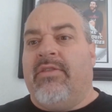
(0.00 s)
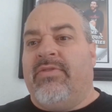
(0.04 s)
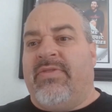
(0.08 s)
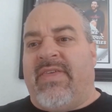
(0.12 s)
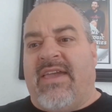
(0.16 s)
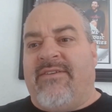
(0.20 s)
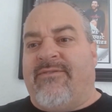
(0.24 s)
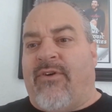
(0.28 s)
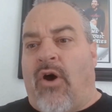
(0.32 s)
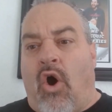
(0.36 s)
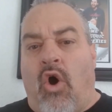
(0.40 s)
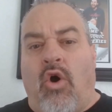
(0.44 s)

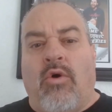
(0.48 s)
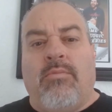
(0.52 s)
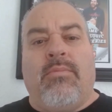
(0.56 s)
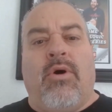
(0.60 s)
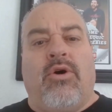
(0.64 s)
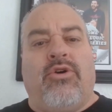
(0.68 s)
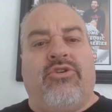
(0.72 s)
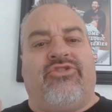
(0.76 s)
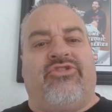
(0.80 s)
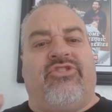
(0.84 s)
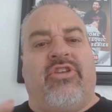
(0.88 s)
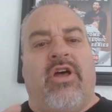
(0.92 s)
They've
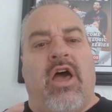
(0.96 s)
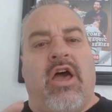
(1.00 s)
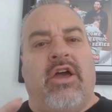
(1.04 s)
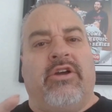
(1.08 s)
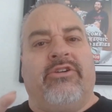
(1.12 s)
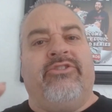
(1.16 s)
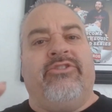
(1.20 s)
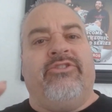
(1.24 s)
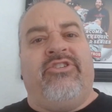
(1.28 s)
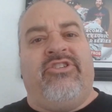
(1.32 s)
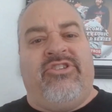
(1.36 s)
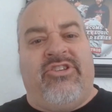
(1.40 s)
almost
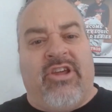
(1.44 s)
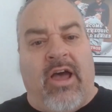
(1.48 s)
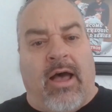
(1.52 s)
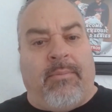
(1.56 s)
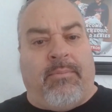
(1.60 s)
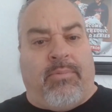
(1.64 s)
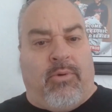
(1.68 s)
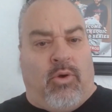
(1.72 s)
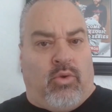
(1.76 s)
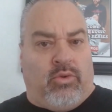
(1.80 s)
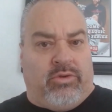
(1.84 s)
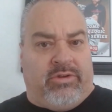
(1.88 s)

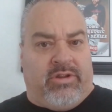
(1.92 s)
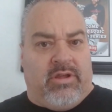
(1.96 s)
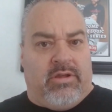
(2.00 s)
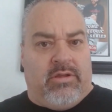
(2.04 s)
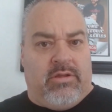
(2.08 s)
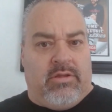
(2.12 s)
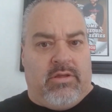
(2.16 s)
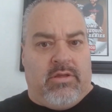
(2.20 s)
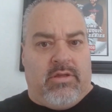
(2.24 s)
doubled